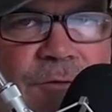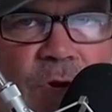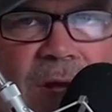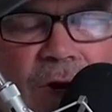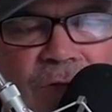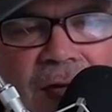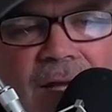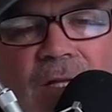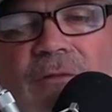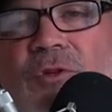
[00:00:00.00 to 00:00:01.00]
flowing over that
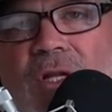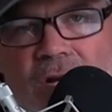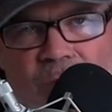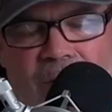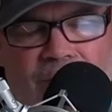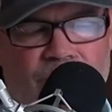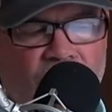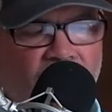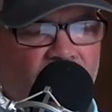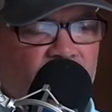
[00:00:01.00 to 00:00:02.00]
hill if you can help it.
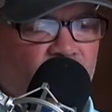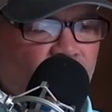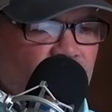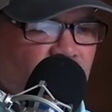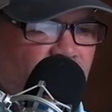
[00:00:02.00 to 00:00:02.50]
So those are the